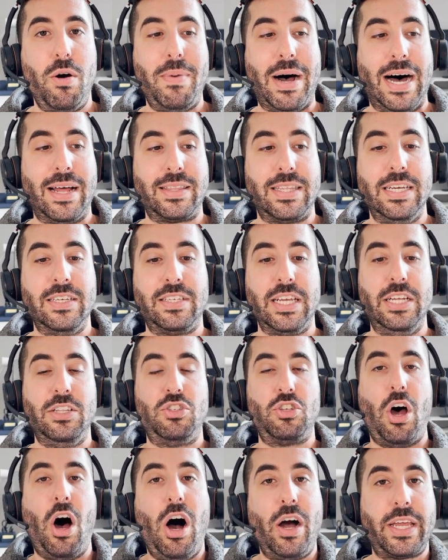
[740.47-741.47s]
about this
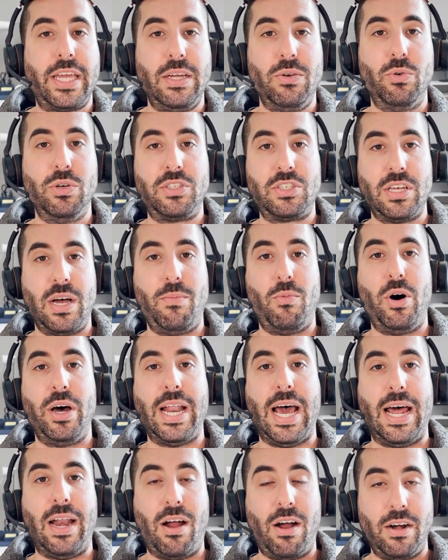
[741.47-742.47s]
and talking with someone
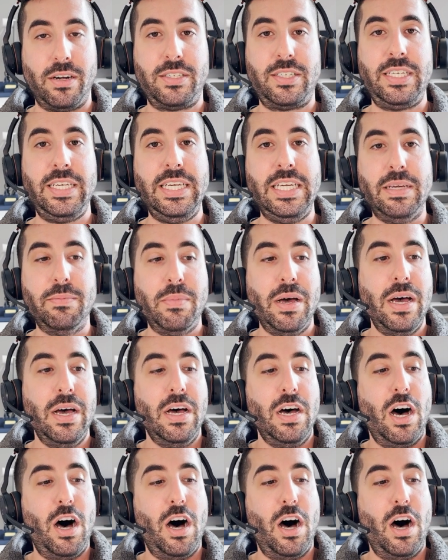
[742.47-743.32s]
on our team